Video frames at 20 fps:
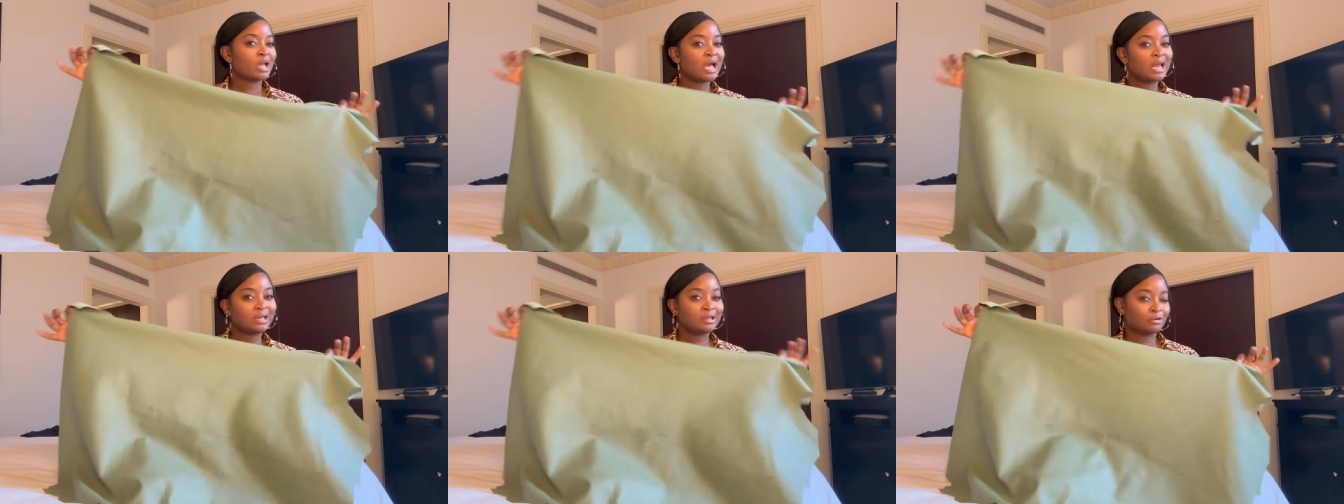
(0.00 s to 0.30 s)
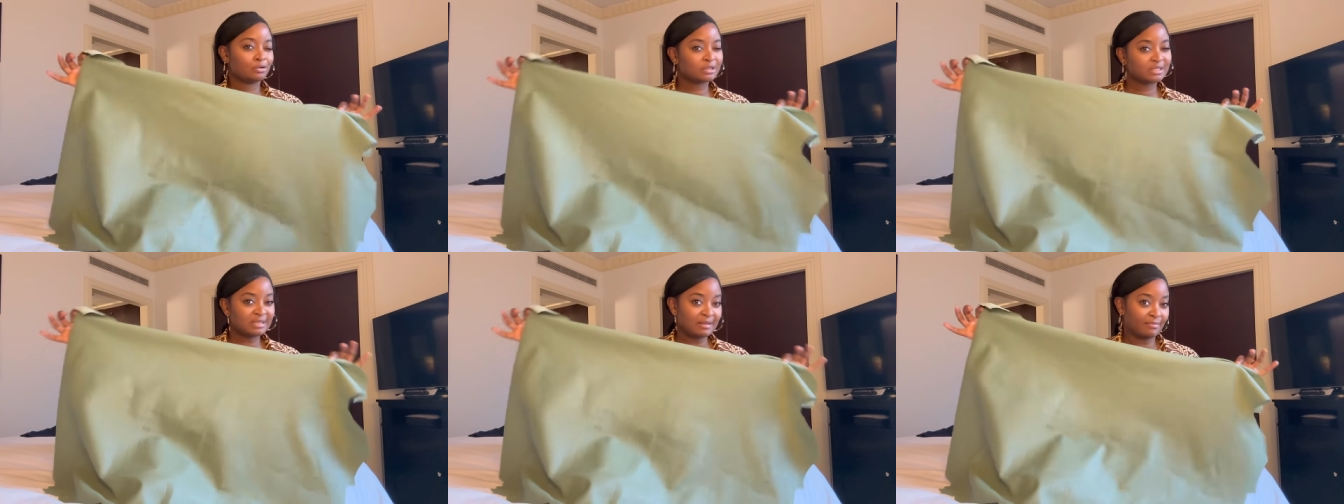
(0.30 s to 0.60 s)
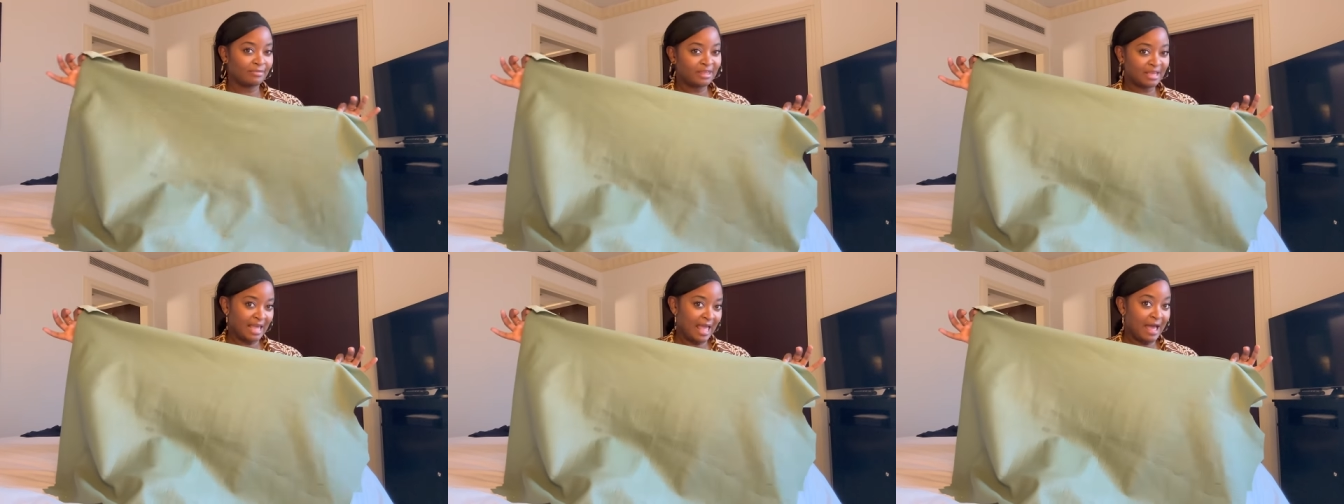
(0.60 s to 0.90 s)
a little
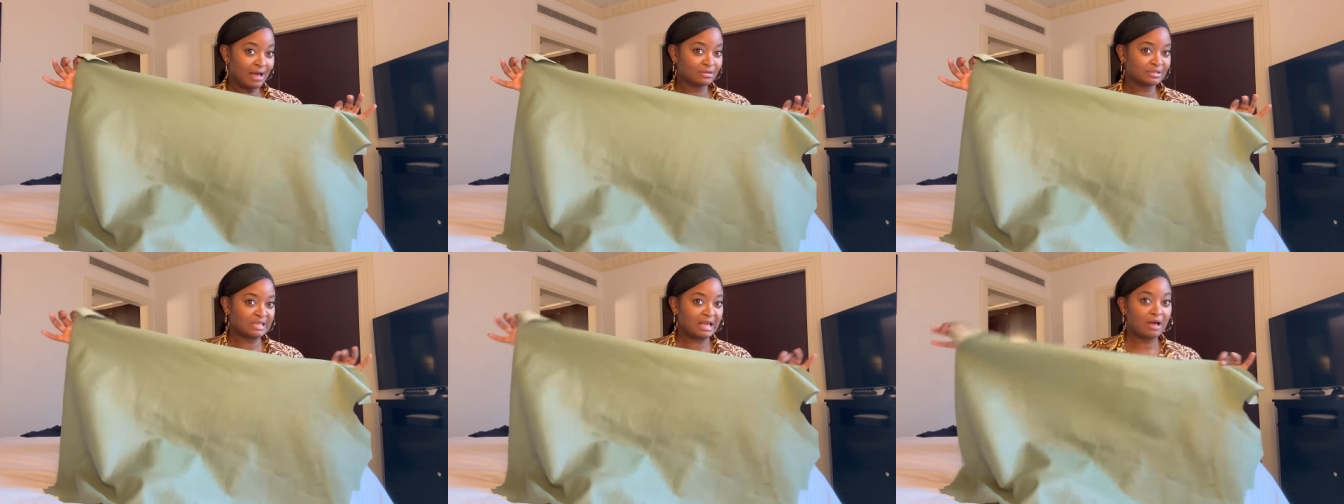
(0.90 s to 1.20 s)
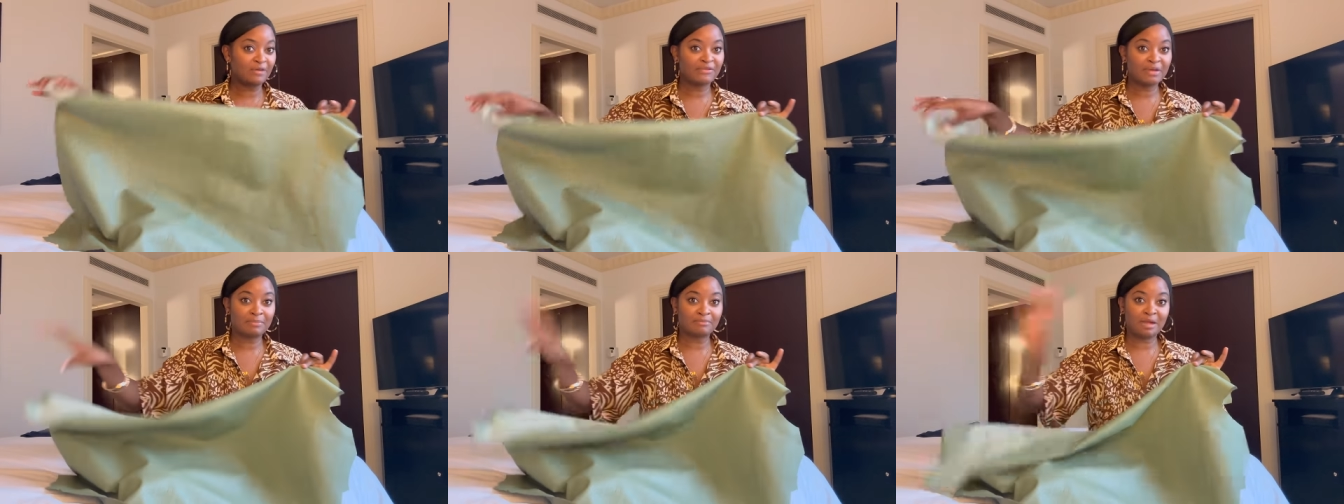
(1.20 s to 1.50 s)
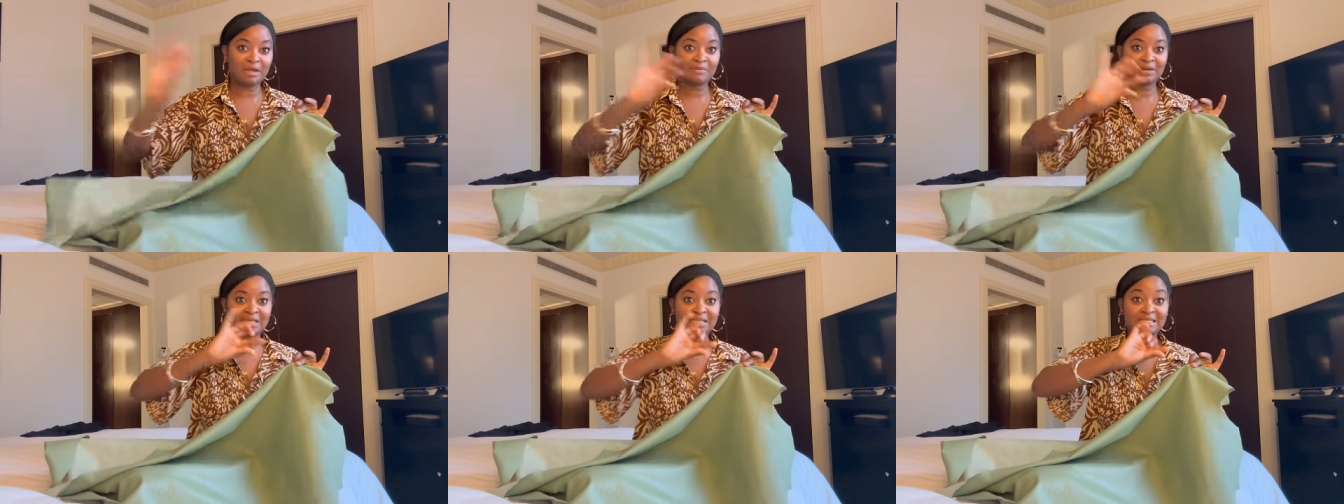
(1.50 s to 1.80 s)
something else out of it,
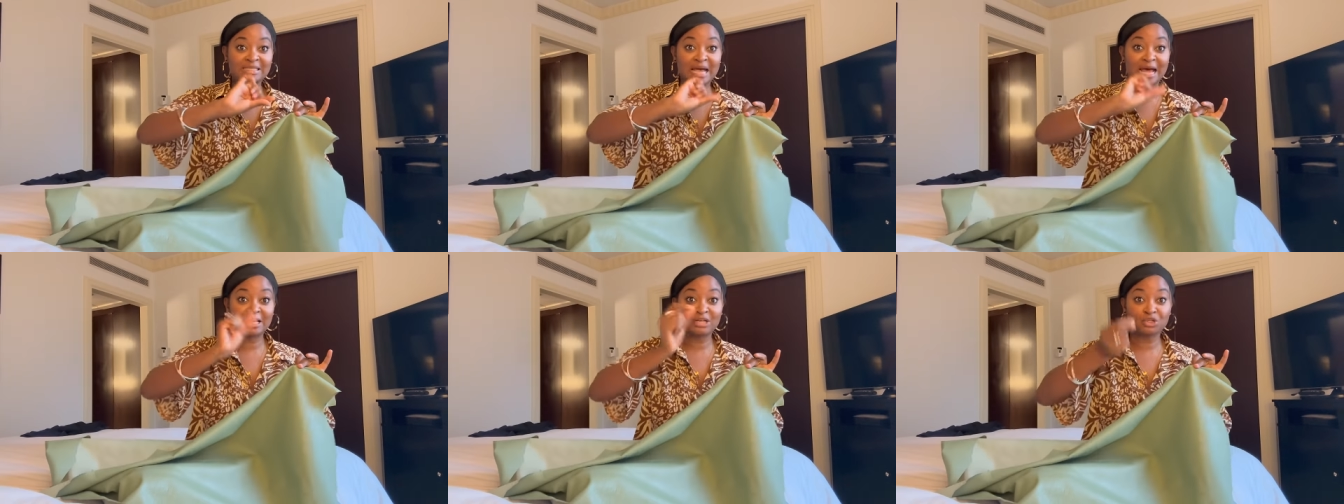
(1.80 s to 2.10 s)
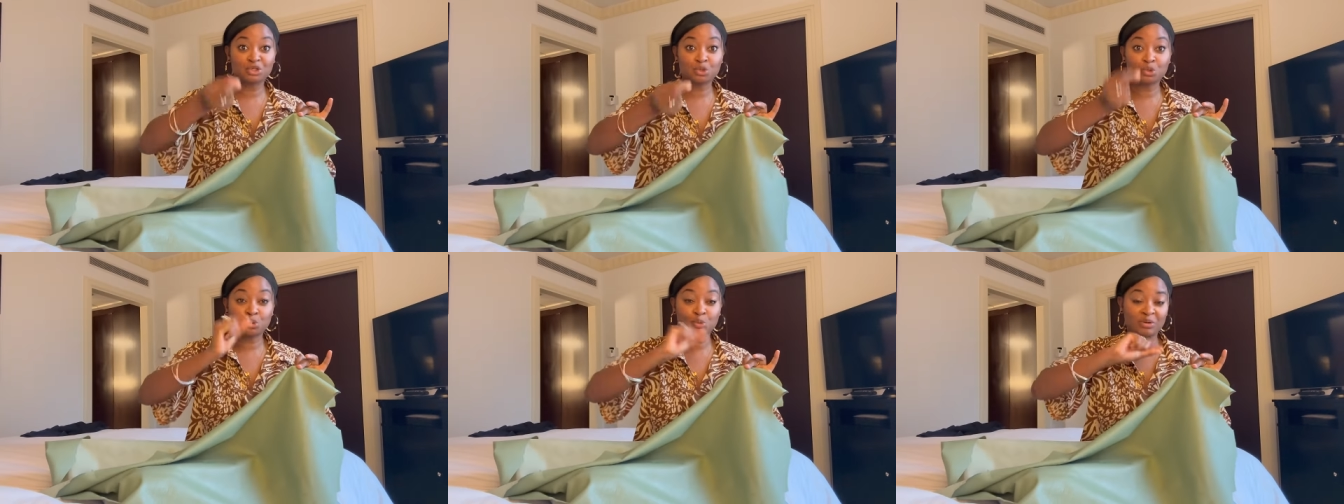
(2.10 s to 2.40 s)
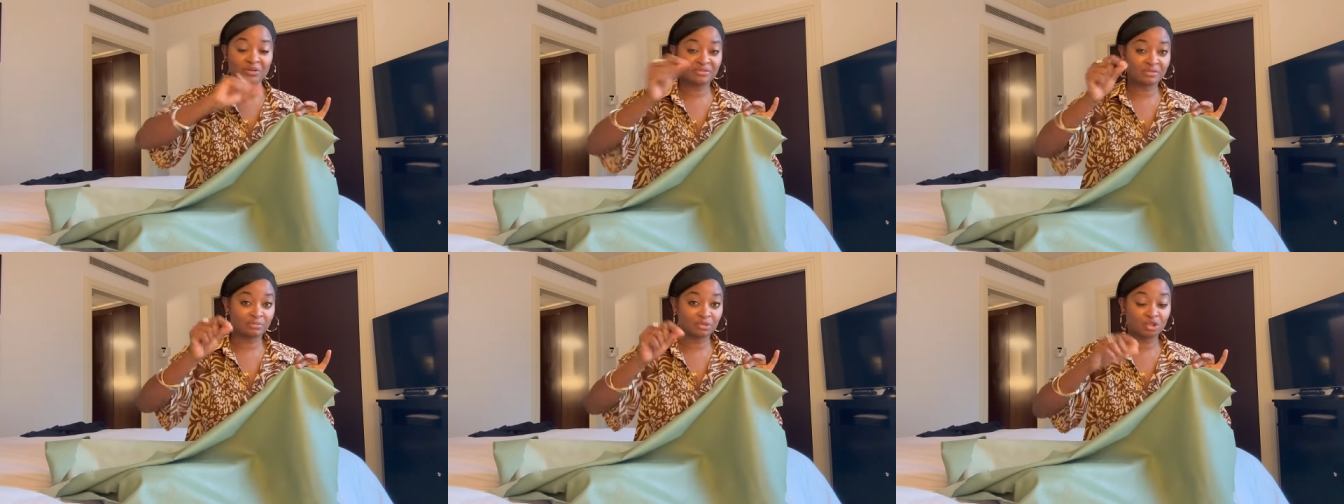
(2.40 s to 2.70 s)
maybe a sandal
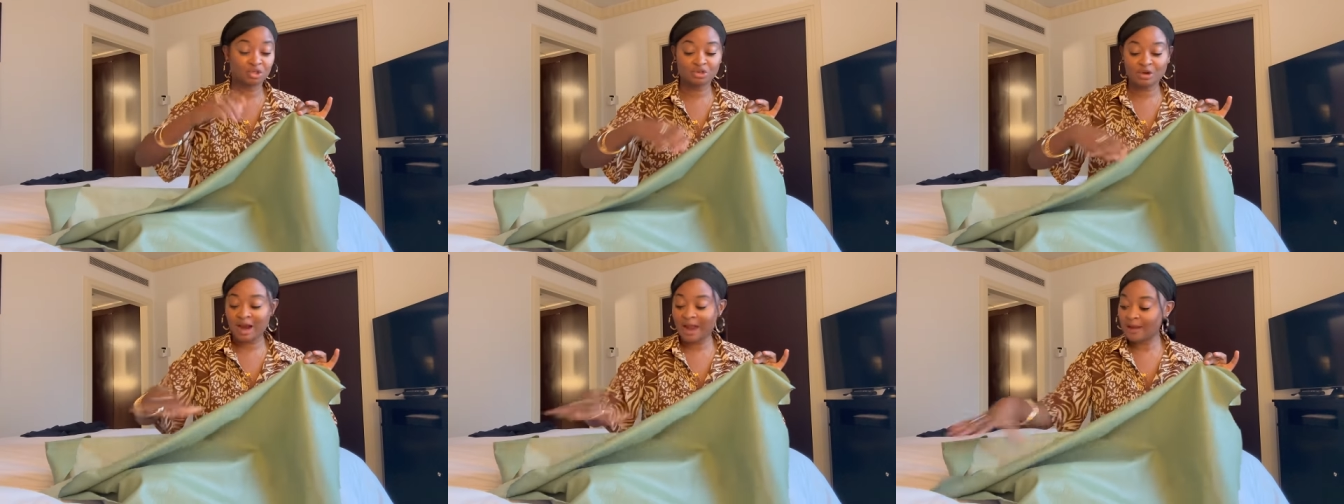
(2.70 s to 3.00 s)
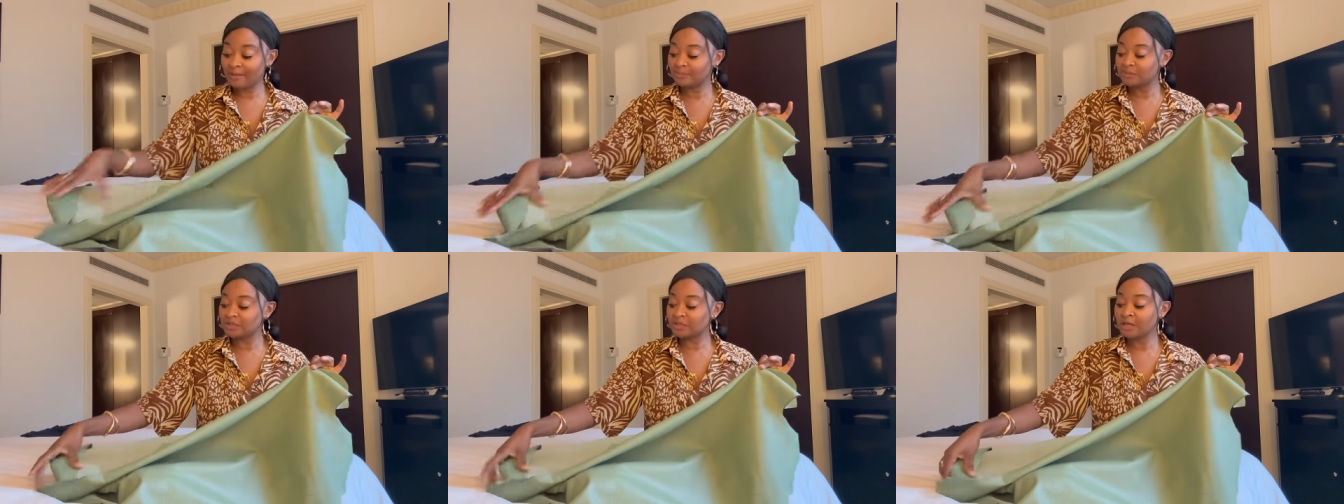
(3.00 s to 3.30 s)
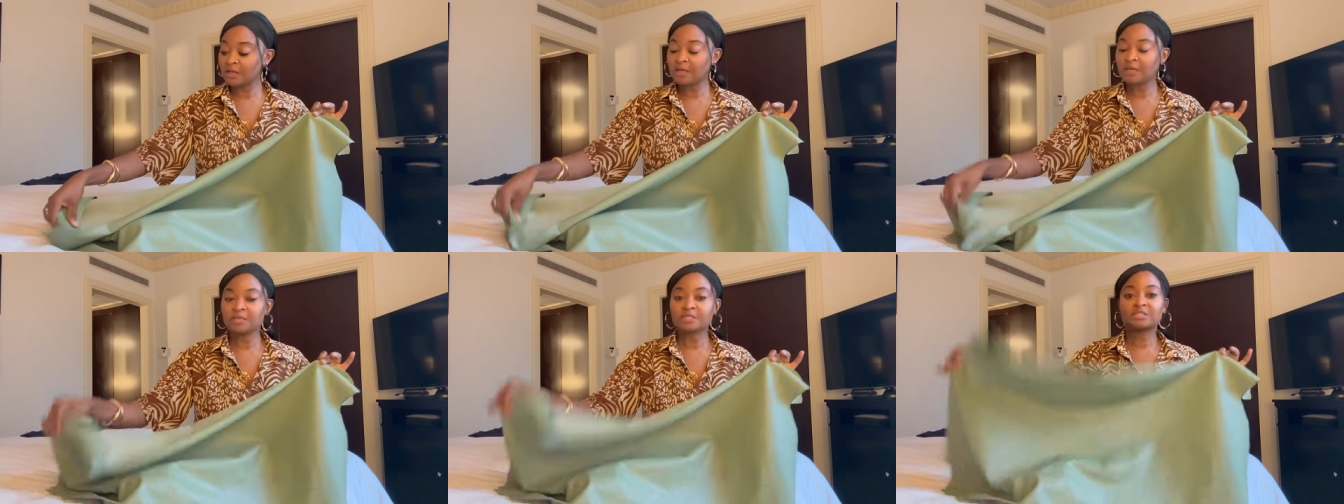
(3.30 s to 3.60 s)
with some straps.
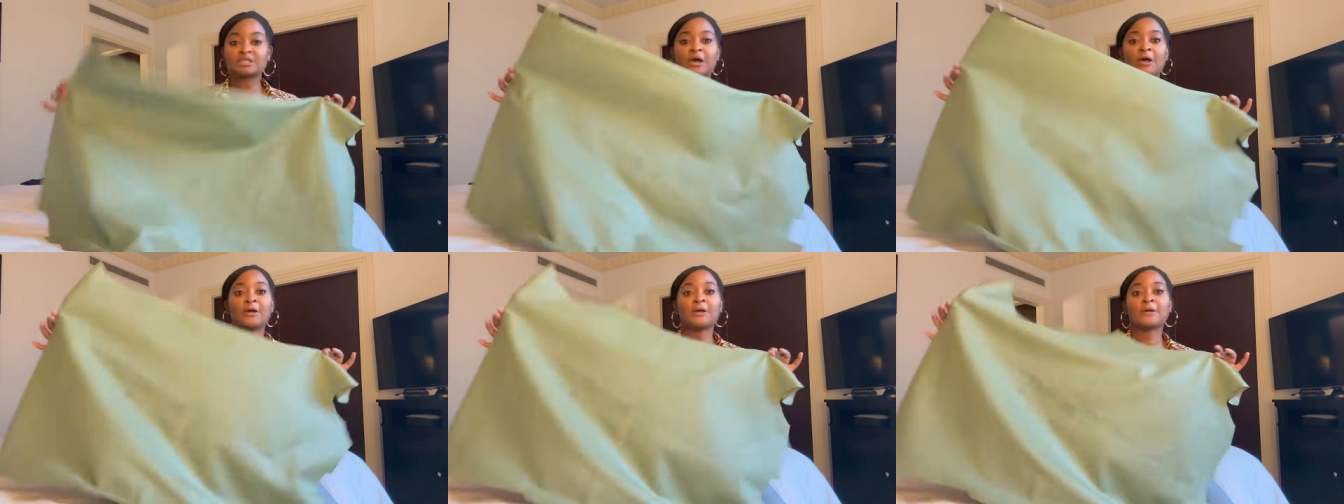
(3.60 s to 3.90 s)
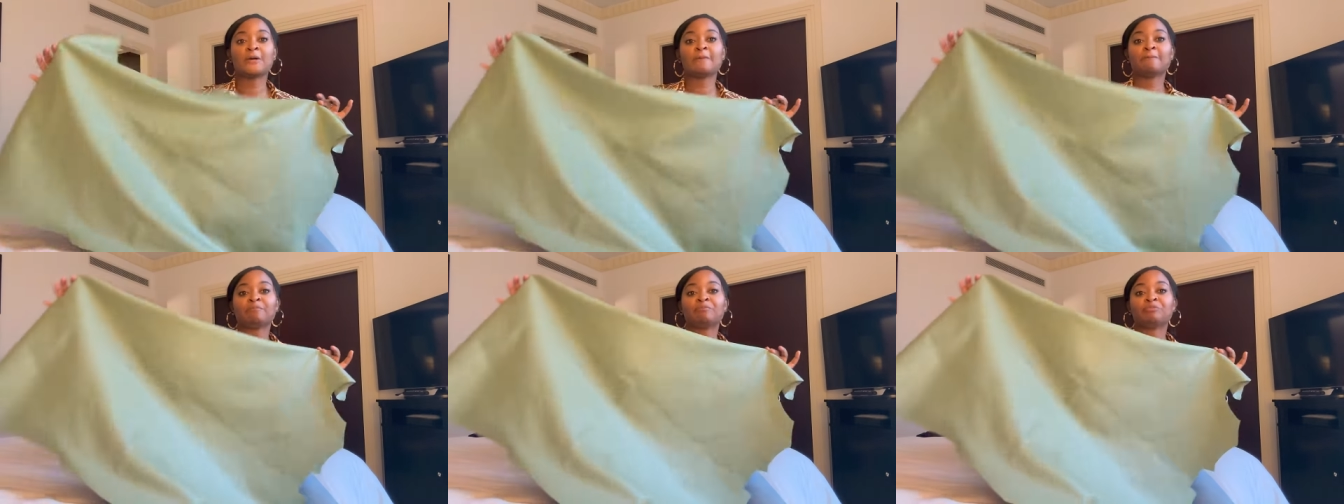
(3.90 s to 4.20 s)
So